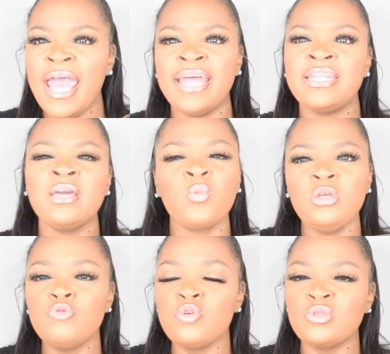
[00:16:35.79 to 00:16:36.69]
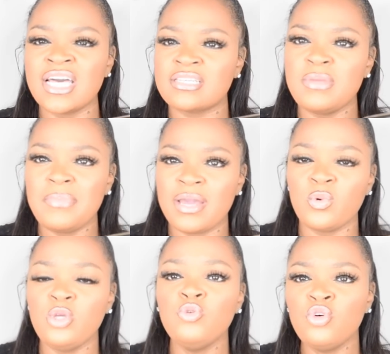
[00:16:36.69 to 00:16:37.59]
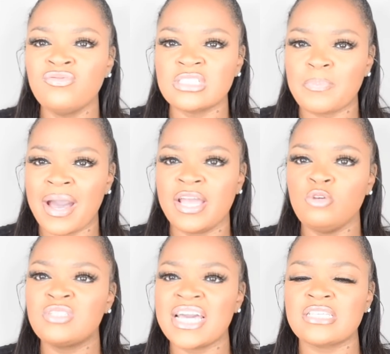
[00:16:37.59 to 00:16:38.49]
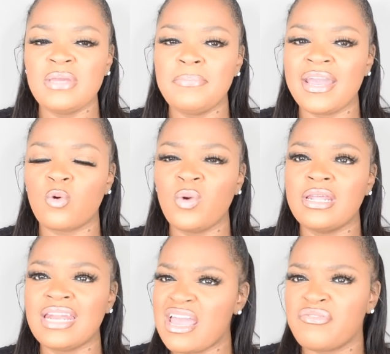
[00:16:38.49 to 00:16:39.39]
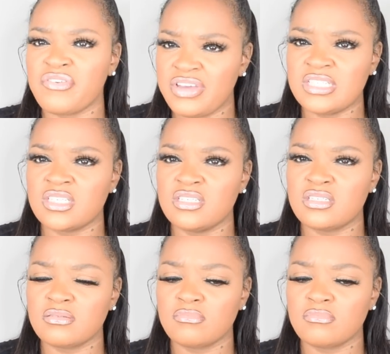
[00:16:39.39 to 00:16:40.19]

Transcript: And then when you do text me back, when you do respond, you text me back with laughing faces.